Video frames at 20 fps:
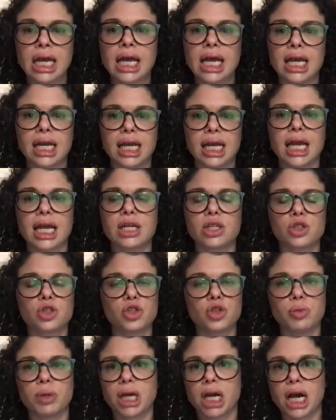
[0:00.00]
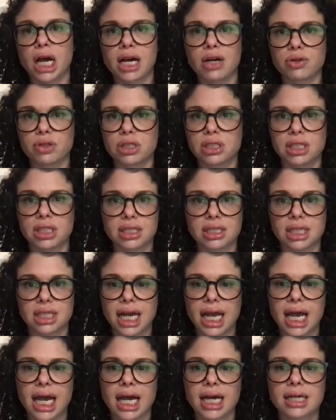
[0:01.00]
And again, assuming Congress doesn't
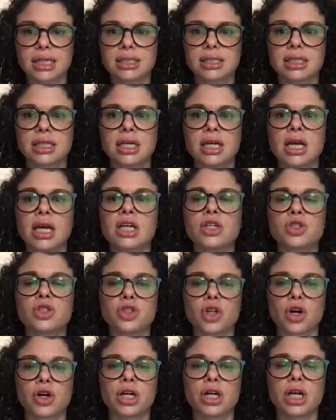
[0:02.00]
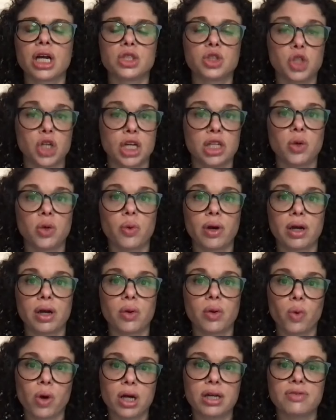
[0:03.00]
act, starting on January
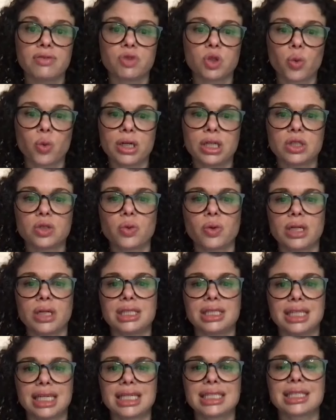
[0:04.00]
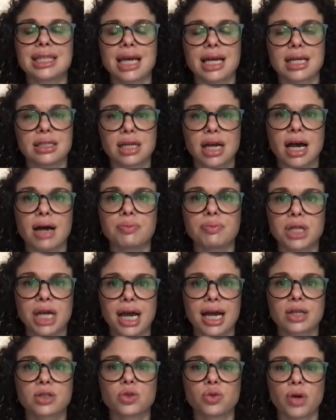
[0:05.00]
1 of 2026, that top
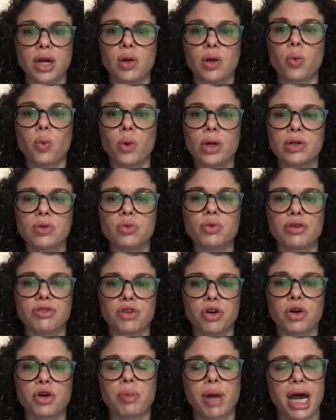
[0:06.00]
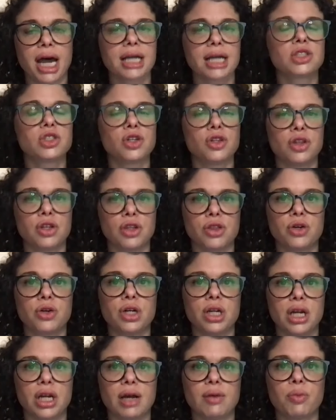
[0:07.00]
tax rate will revert back to the
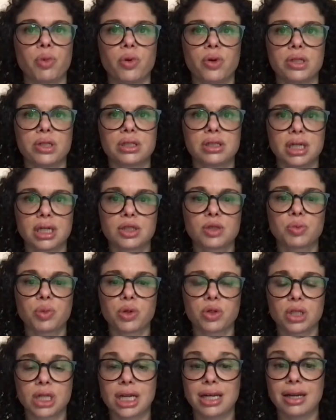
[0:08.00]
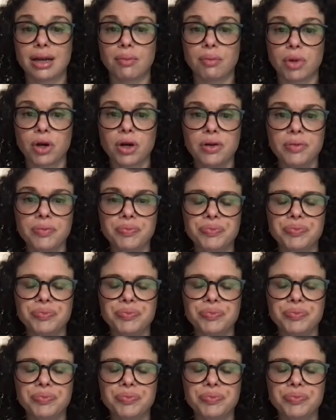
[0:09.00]
39.6% number.